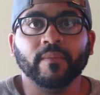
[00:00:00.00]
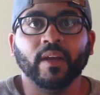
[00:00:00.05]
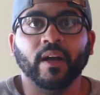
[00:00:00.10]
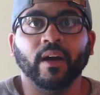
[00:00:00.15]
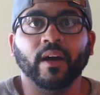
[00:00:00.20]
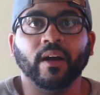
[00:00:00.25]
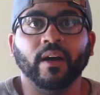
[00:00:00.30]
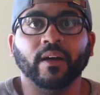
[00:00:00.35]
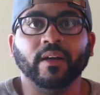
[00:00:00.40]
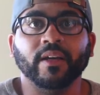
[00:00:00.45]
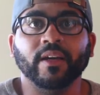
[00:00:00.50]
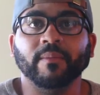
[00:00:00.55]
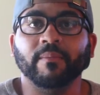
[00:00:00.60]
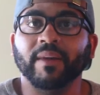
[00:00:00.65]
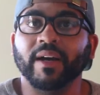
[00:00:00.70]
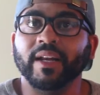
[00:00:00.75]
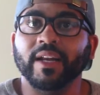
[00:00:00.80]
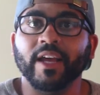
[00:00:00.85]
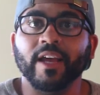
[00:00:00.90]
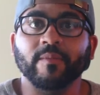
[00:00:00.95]
Again,
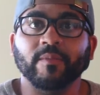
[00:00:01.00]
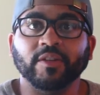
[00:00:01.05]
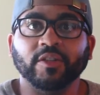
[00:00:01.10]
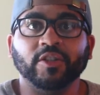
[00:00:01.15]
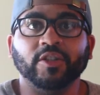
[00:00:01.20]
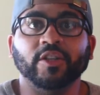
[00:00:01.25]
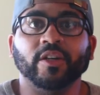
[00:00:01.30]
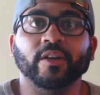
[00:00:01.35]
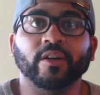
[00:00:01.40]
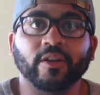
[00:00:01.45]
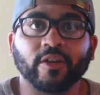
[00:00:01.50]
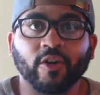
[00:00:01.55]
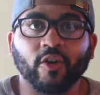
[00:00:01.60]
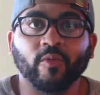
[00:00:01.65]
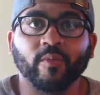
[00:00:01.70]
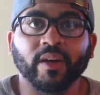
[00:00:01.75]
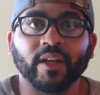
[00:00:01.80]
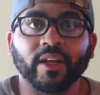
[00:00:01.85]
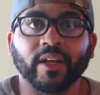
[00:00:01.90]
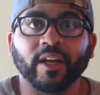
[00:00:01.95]
my name is Jared
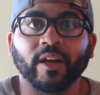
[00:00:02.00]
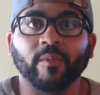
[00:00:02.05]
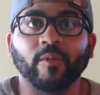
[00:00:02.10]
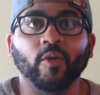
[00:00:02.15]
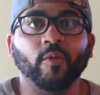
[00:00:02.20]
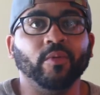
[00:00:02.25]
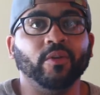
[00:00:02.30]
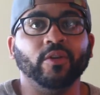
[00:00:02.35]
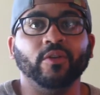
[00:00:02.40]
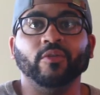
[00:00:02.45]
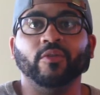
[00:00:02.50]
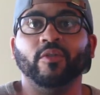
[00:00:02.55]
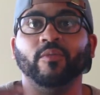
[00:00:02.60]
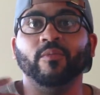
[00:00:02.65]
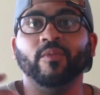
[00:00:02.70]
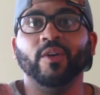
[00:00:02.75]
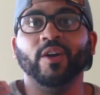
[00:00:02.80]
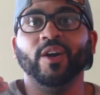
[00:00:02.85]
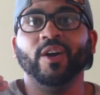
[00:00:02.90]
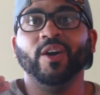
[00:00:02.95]
Coleman, and I'm hoping to
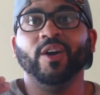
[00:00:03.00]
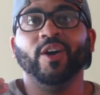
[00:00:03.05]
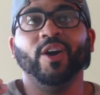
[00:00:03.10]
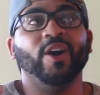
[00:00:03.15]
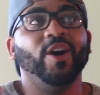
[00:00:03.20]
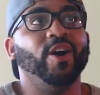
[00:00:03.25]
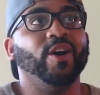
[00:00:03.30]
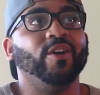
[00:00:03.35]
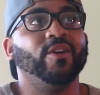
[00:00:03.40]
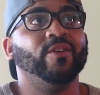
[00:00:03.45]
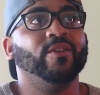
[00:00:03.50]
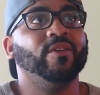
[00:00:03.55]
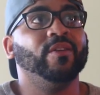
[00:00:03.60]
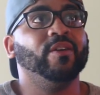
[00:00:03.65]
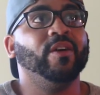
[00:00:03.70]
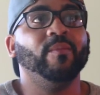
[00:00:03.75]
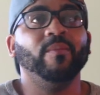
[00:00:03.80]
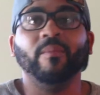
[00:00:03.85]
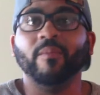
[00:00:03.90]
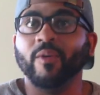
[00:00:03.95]
do a
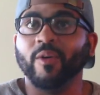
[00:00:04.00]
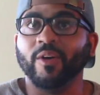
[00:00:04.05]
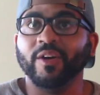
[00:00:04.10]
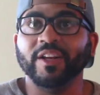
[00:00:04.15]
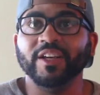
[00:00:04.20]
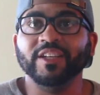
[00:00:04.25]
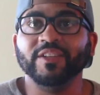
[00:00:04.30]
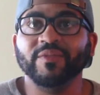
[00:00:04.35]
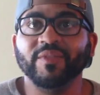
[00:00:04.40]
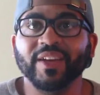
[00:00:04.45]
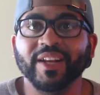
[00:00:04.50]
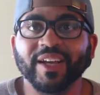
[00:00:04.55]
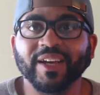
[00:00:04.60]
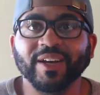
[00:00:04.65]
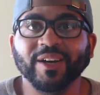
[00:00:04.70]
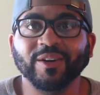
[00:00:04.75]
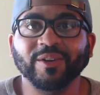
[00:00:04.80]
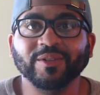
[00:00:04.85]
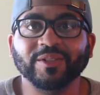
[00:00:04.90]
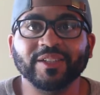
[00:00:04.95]
couple more of these
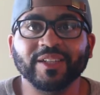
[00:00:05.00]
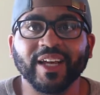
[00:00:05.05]
videos.